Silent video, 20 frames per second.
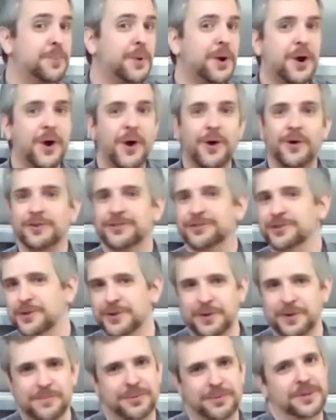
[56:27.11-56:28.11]
but also
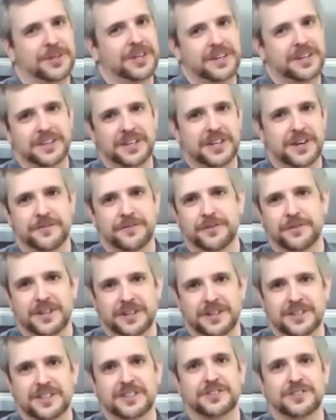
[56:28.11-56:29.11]
completely
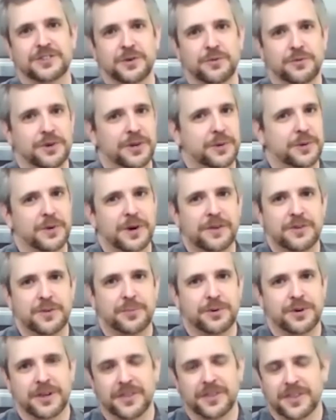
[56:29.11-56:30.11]
different. And so really, whatever you
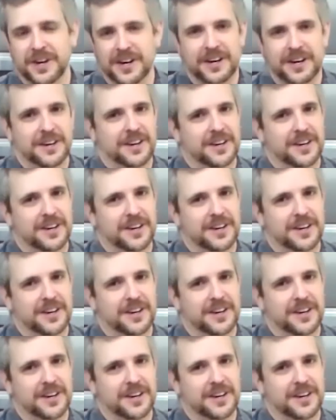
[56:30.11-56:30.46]
put in there,